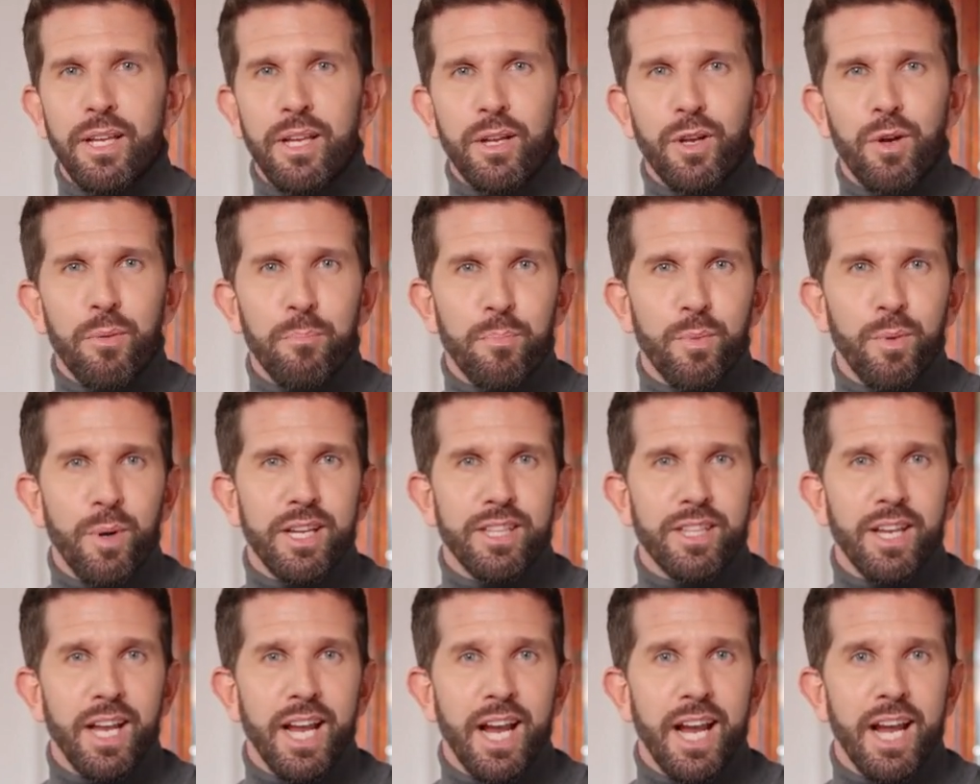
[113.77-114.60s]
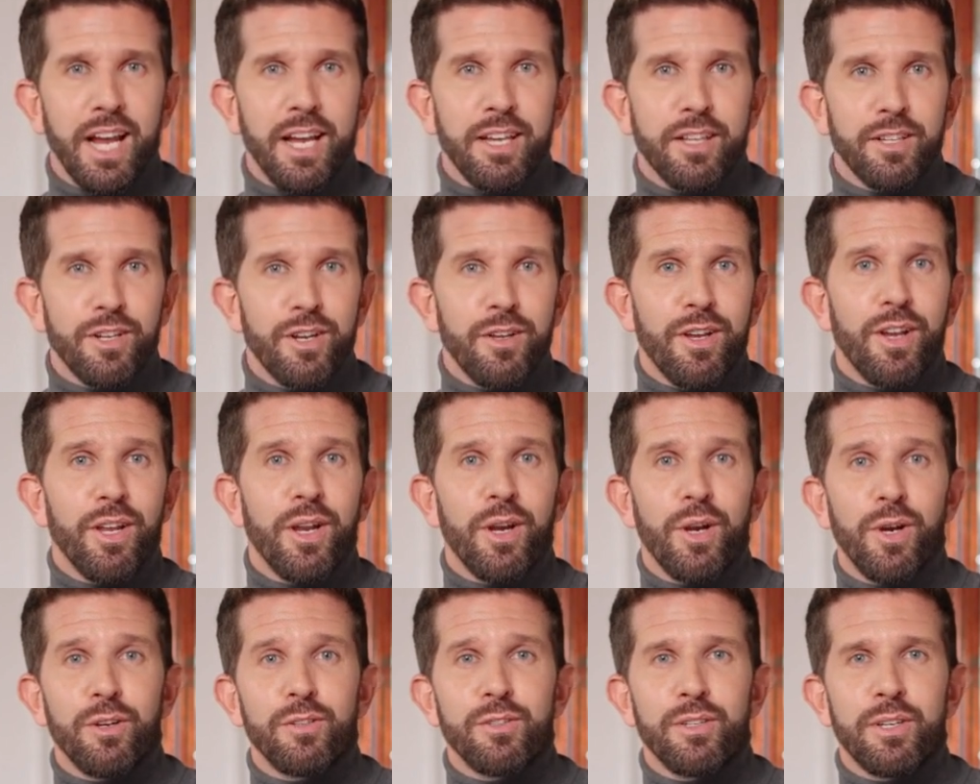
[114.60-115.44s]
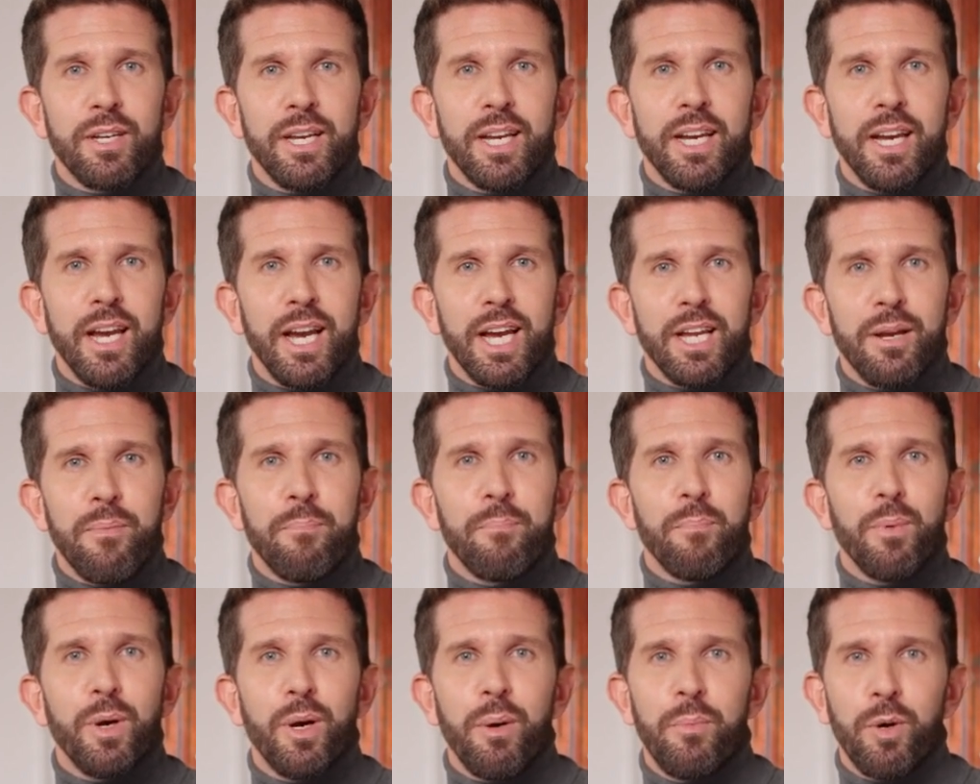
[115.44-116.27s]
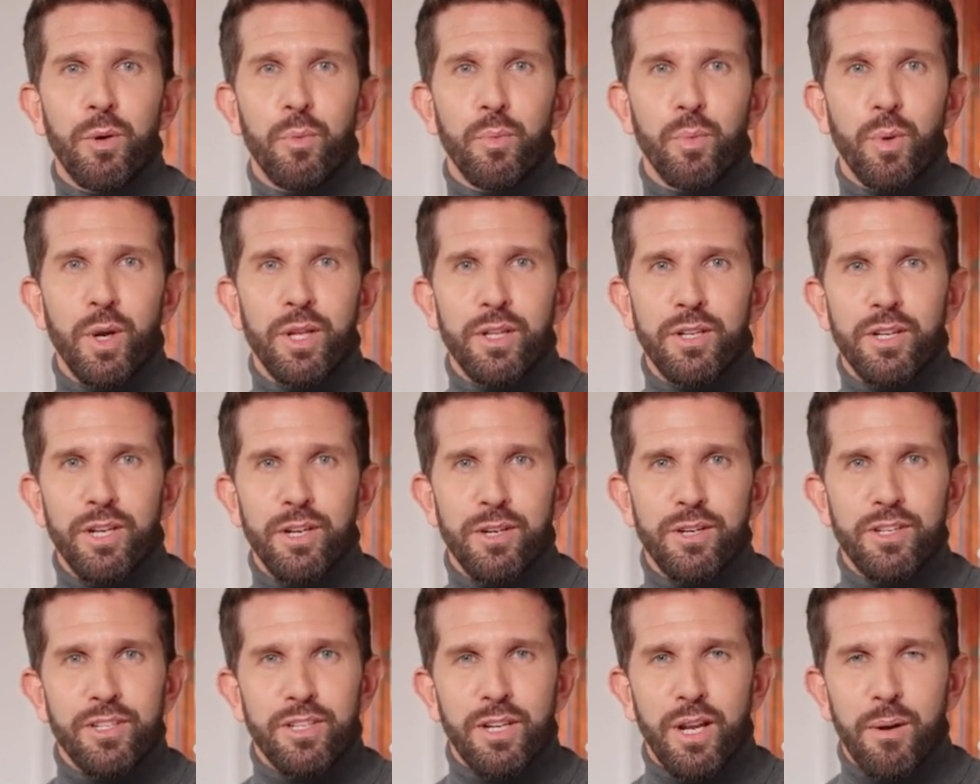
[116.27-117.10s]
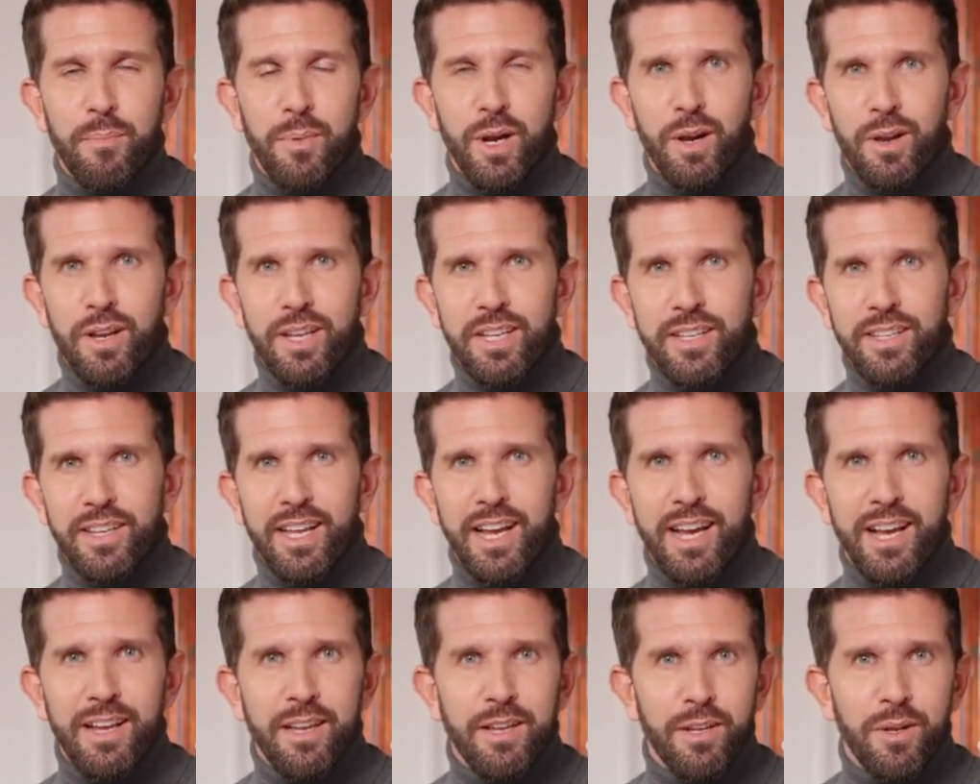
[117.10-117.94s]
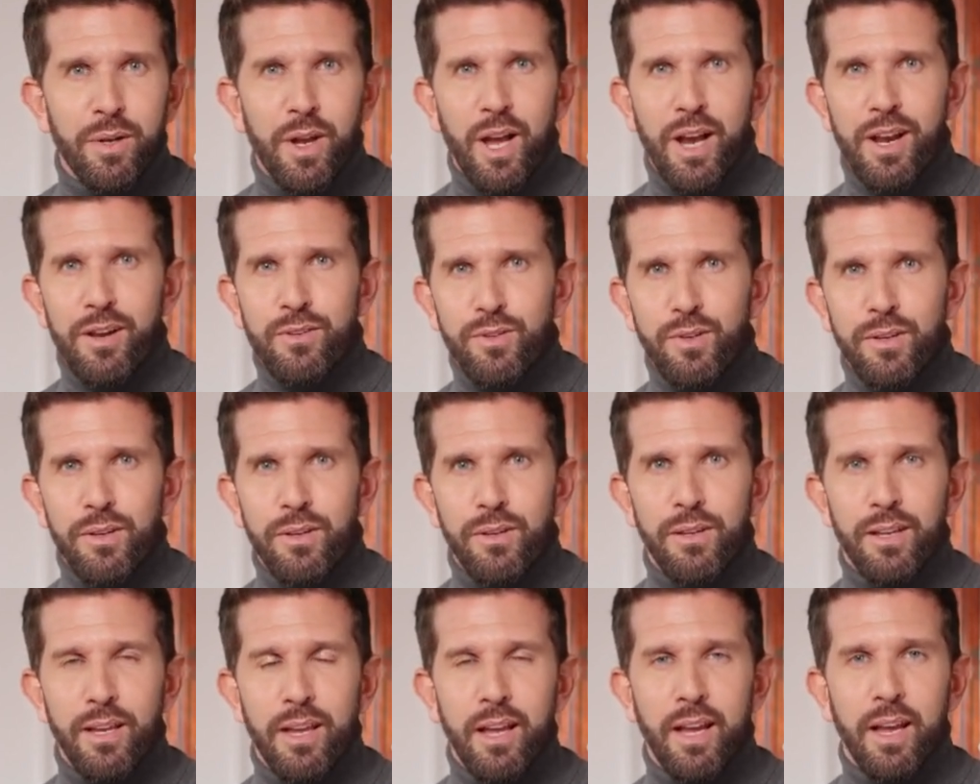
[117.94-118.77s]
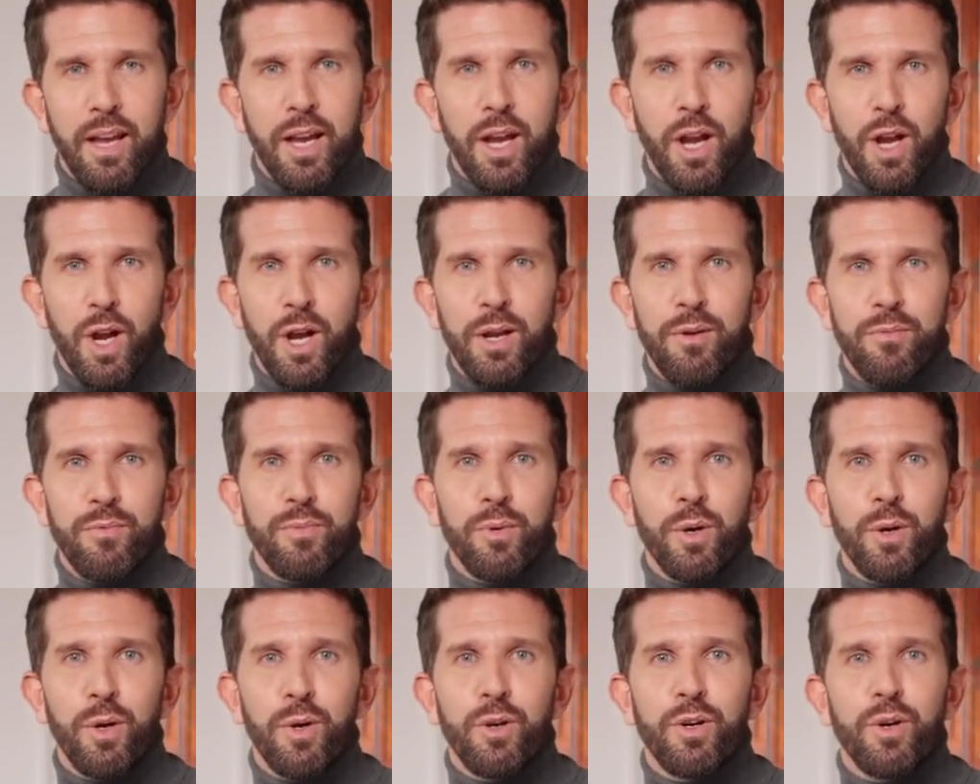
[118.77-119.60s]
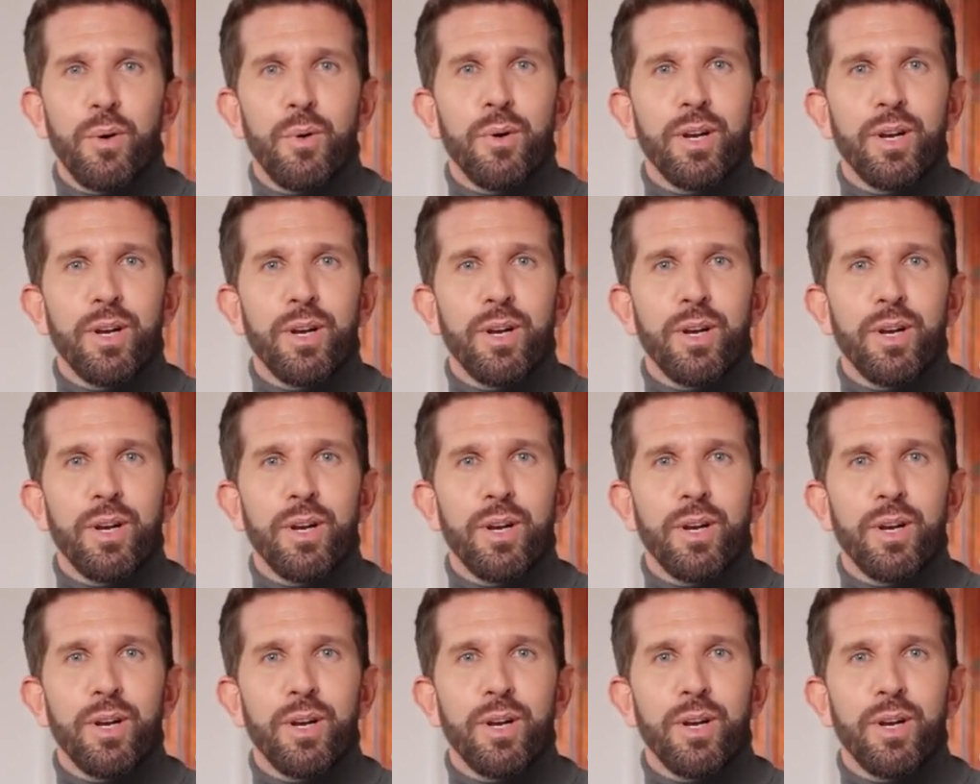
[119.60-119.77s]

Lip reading: You press a hand to the earth and murmur wonders about its hidden life. I follow your